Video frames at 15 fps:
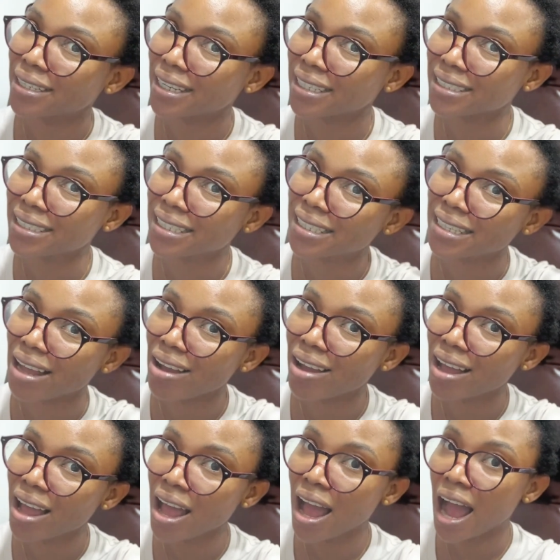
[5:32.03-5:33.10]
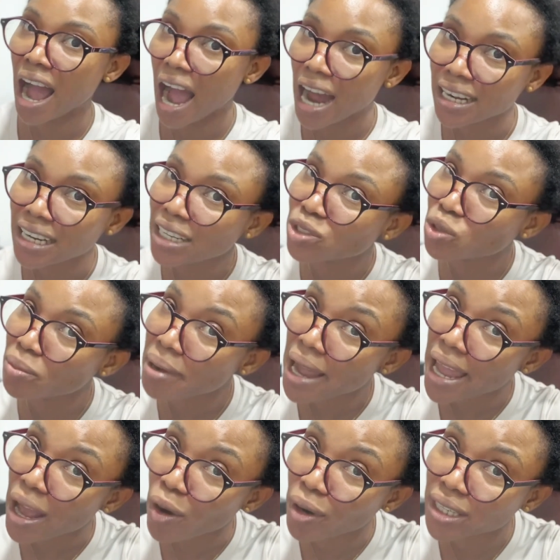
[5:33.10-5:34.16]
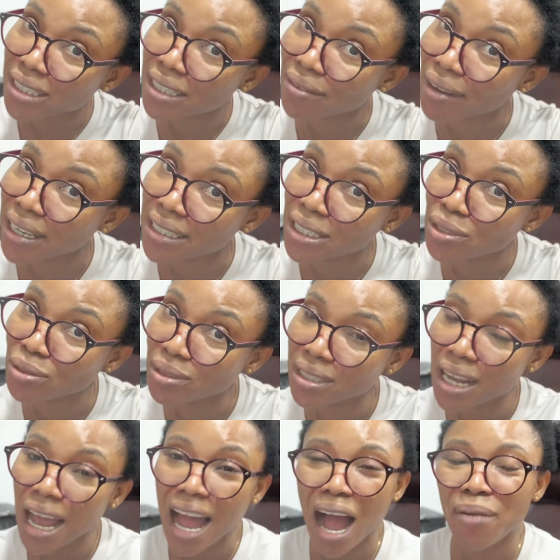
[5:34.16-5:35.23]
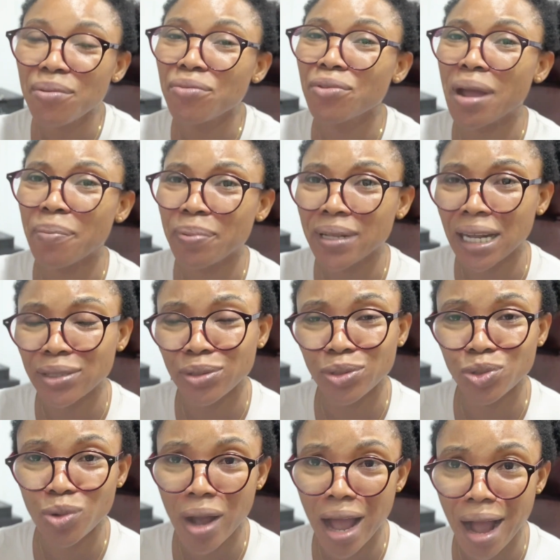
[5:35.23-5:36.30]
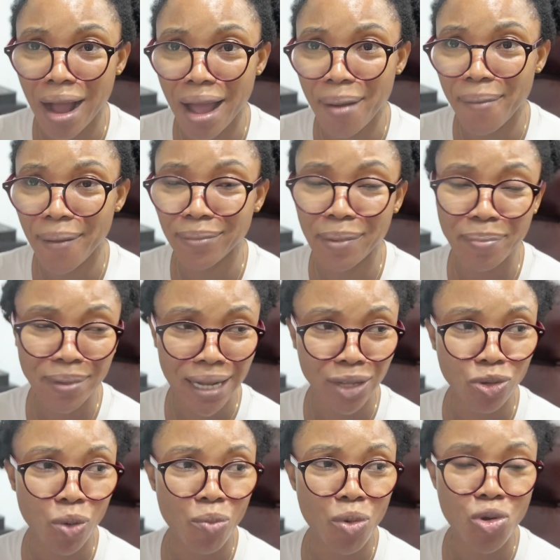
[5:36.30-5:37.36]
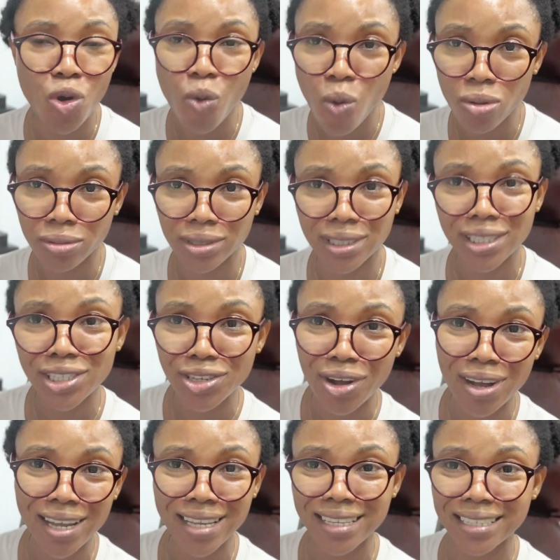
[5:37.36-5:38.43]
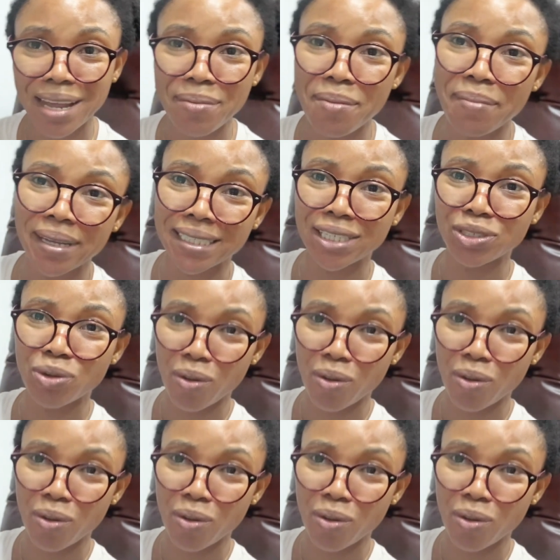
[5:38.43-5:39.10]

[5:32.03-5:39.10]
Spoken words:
You can see it now. And I Dupe oil if I did use. I'm even helping her to do her. I'm helping her to follow. She did not send me message.